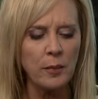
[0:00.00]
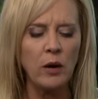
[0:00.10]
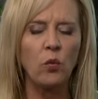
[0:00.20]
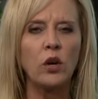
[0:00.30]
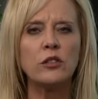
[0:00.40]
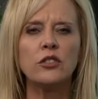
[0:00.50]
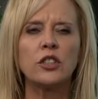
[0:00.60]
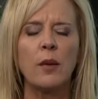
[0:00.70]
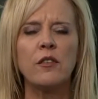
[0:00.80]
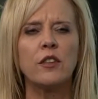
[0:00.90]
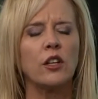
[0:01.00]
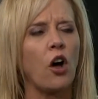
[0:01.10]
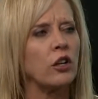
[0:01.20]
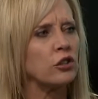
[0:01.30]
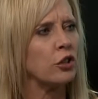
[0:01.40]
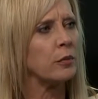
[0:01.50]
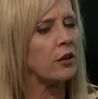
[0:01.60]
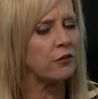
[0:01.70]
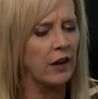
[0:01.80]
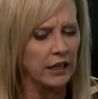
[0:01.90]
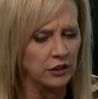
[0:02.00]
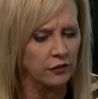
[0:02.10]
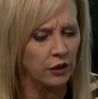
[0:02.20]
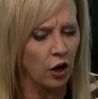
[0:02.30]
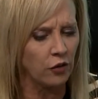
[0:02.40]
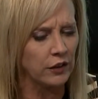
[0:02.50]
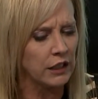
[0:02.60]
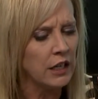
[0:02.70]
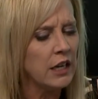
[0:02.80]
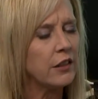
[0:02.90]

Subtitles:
about what are some of the long-term effects of COVID